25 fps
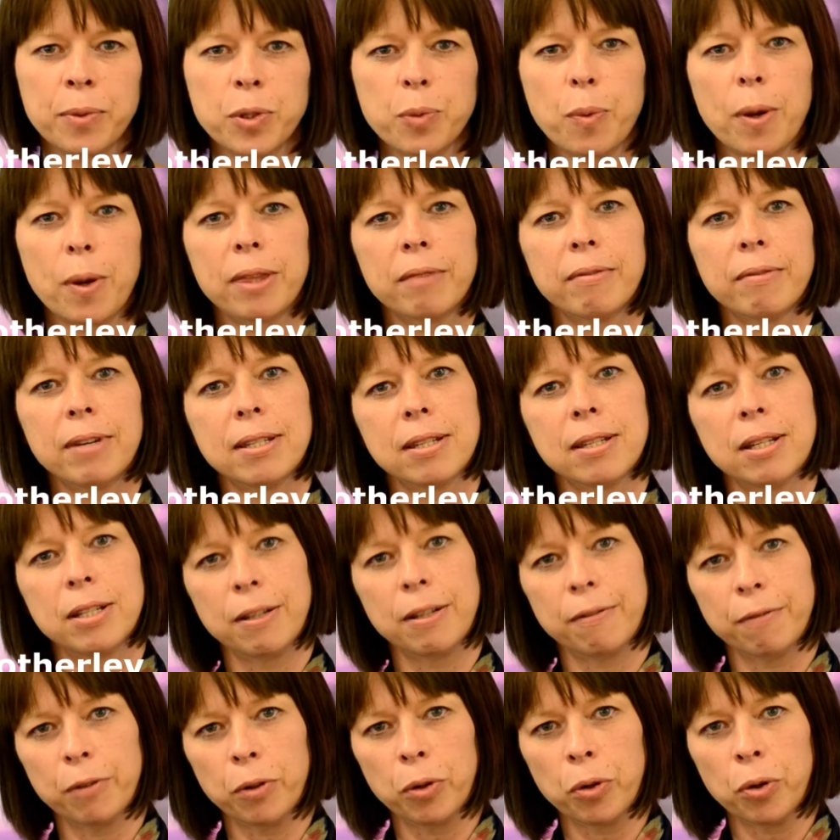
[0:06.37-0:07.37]
whether it's a
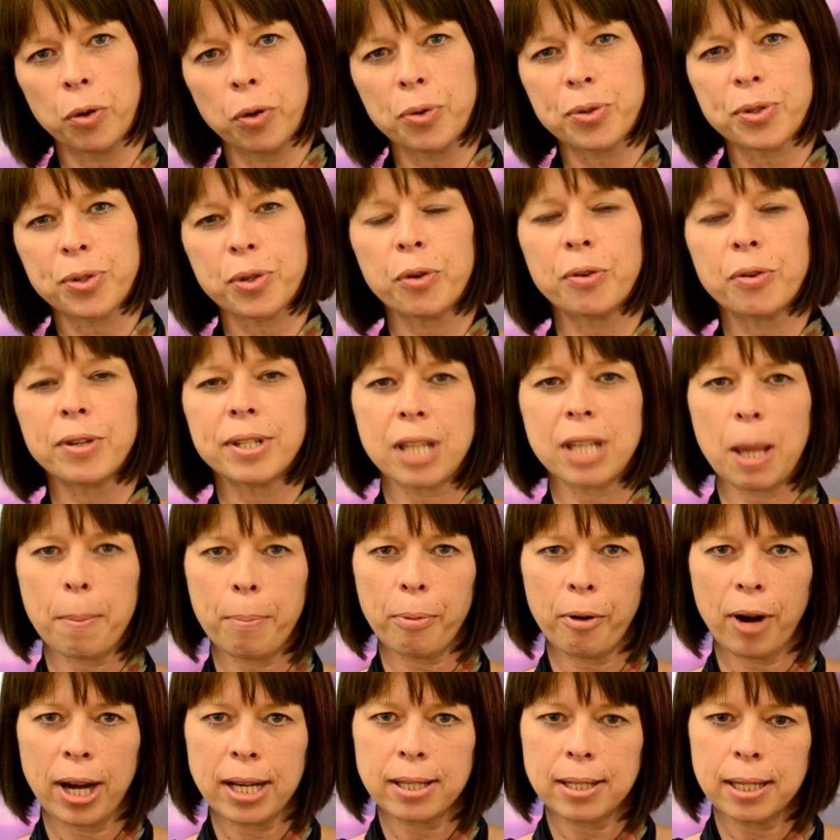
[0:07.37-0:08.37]
divorce or a
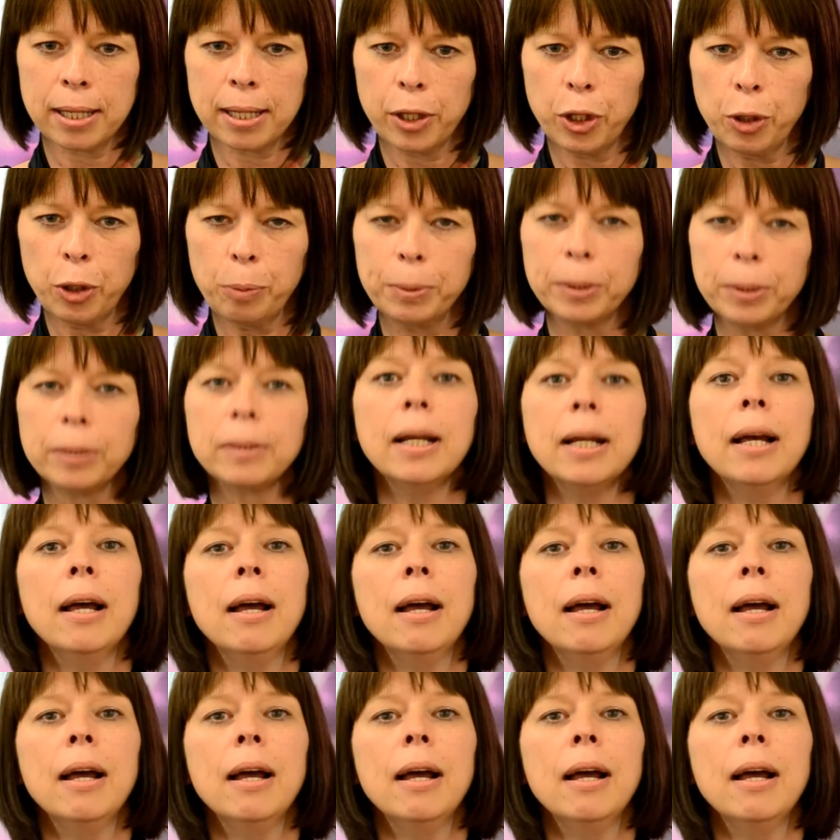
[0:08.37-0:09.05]
separating couple.